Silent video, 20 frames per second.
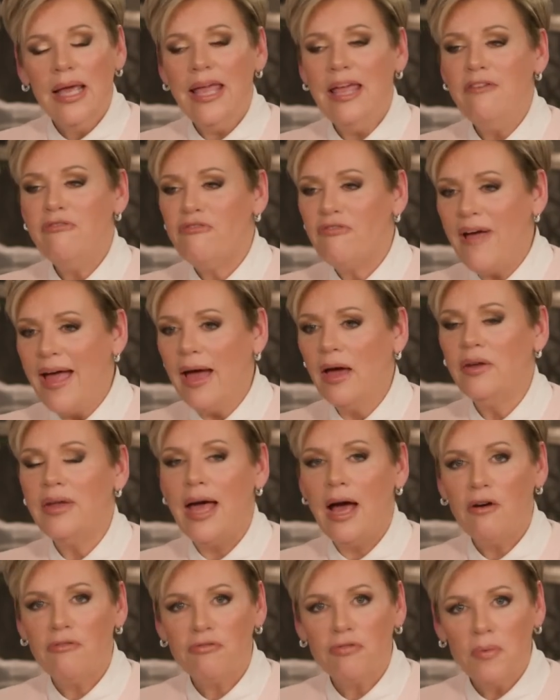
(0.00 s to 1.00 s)
He found
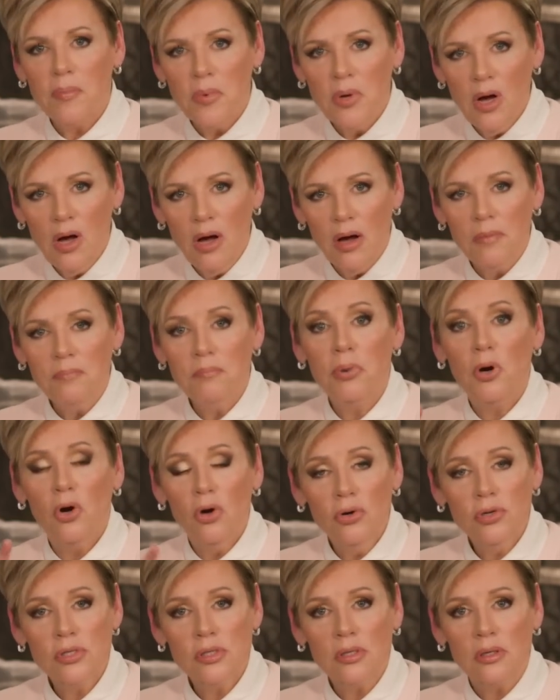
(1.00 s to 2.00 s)
out from God
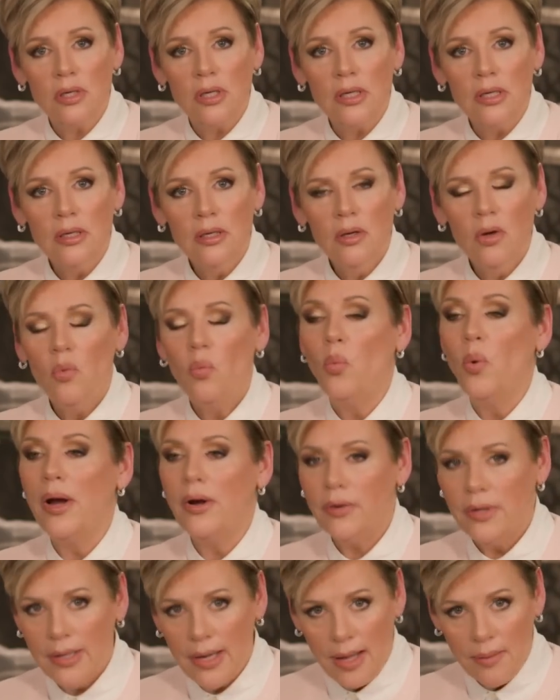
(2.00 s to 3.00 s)
personally,
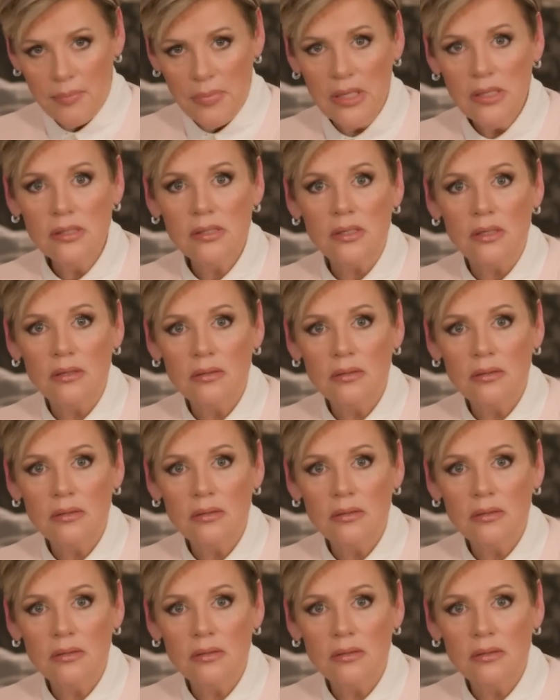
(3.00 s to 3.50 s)
where did I miss it?